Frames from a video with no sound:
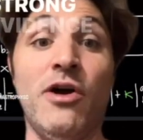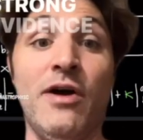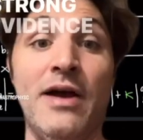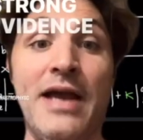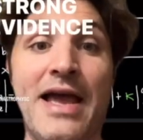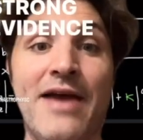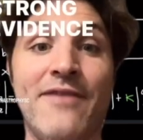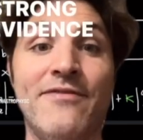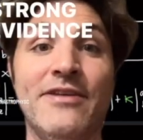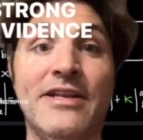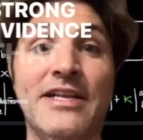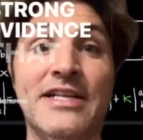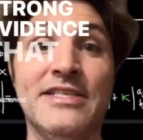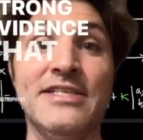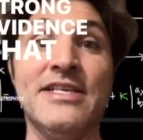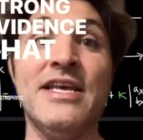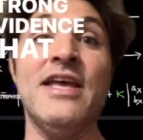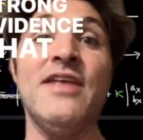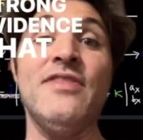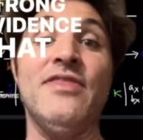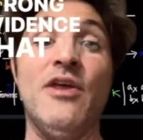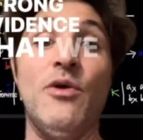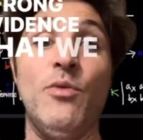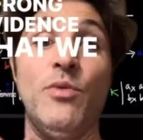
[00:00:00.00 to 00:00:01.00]
evidence
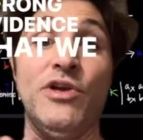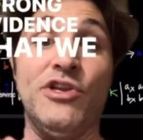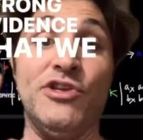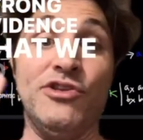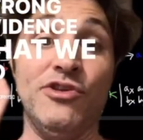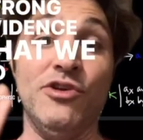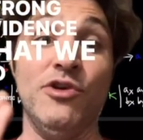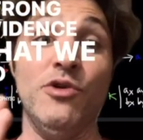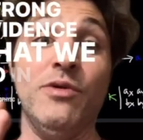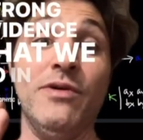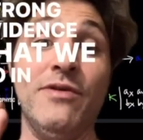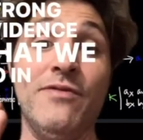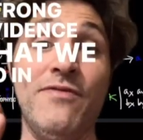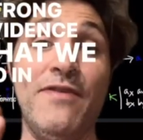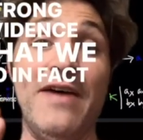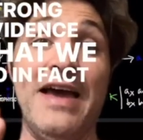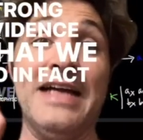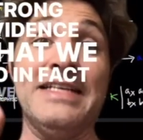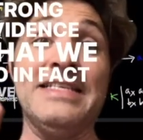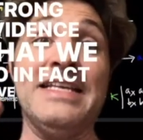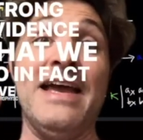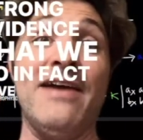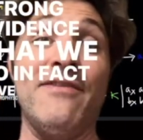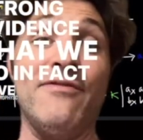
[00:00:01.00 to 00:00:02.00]
that we do in fact
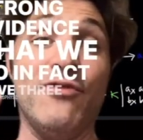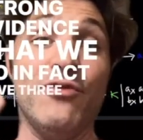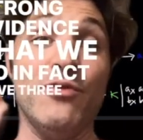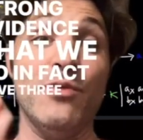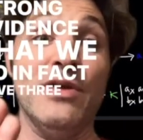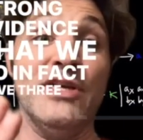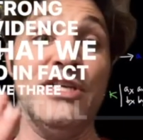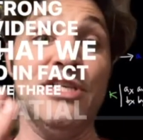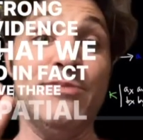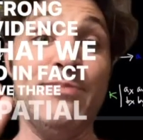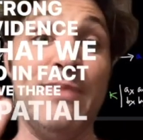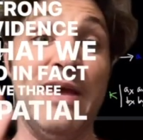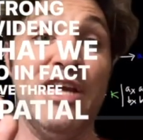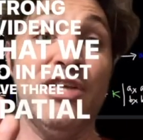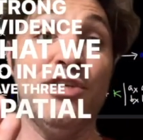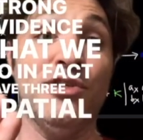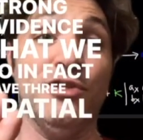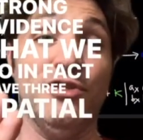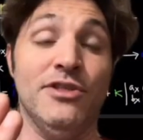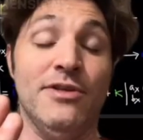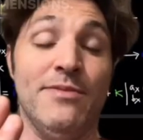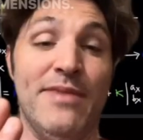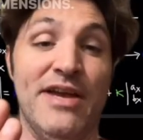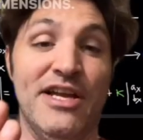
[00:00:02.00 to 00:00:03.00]
have 3 spatial
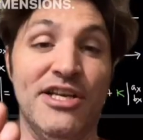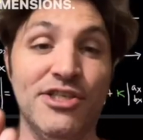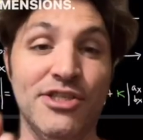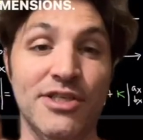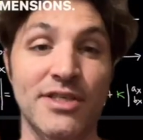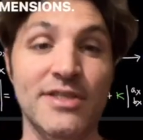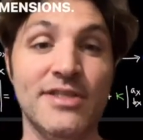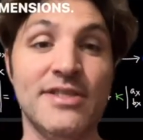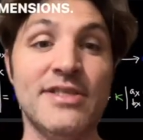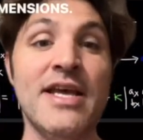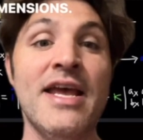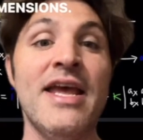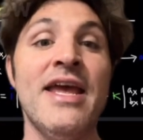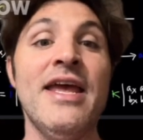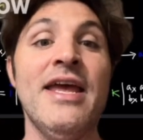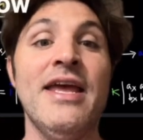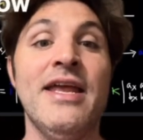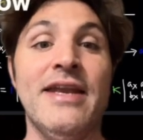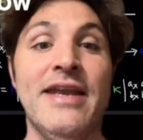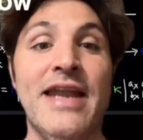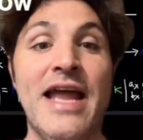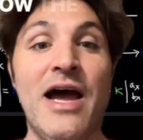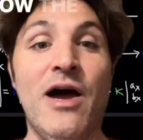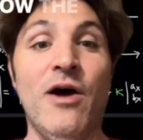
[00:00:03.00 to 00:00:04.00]
dimensions.
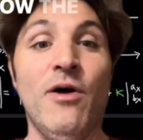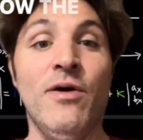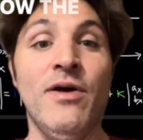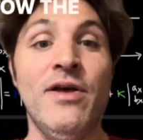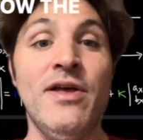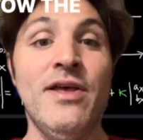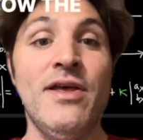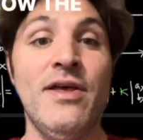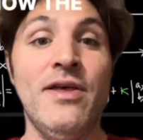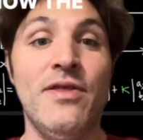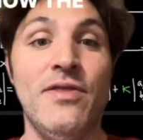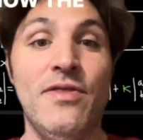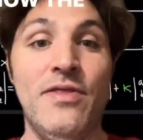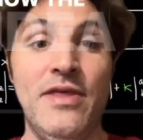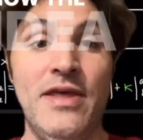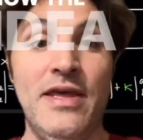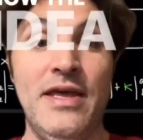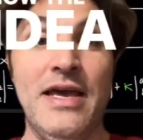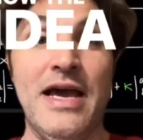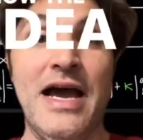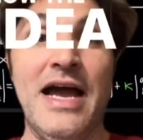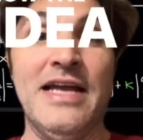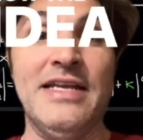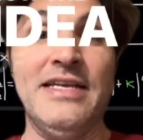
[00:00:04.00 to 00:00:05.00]
Now, the
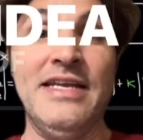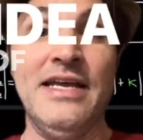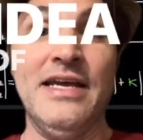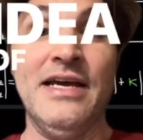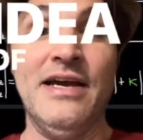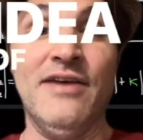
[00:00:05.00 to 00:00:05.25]
idea of